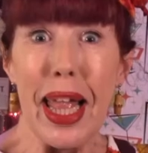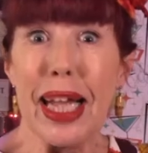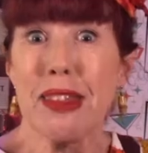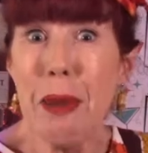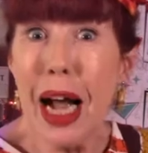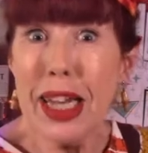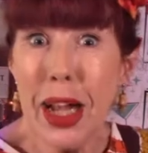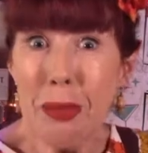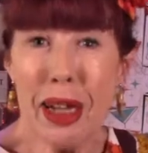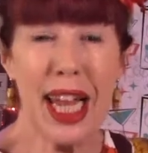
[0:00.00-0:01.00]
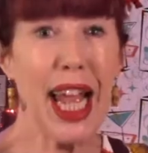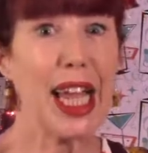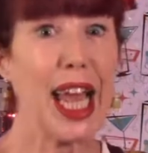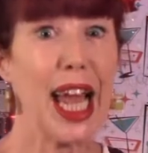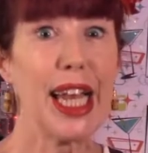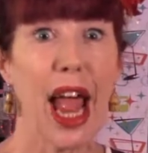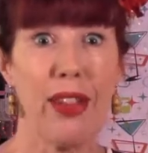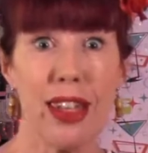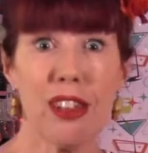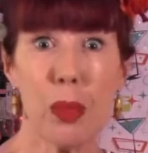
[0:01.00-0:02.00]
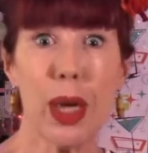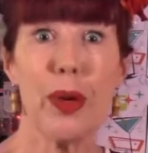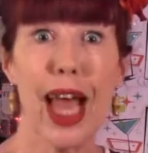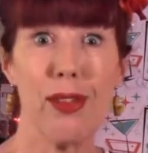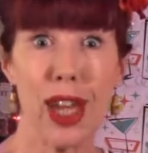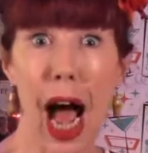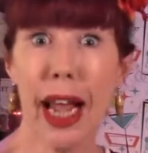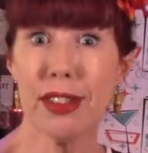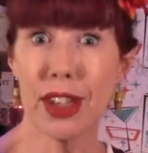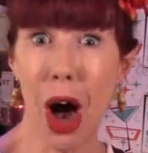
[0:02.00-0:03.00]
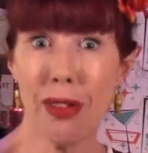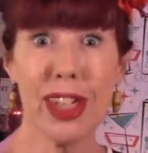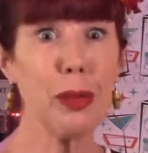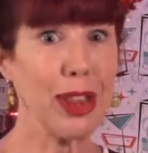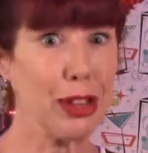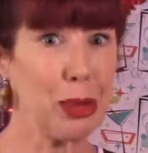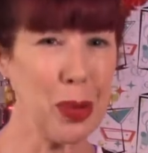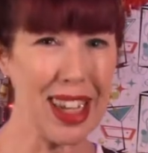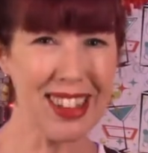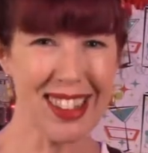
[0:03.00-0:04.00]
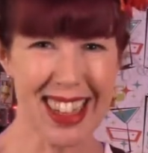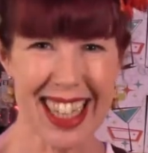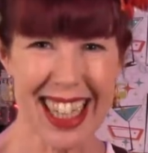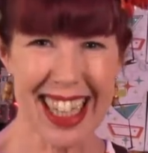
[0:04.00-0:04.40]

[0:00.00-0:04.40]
It's Mocktail Monday again, and this week we have an iced coffee with a twist.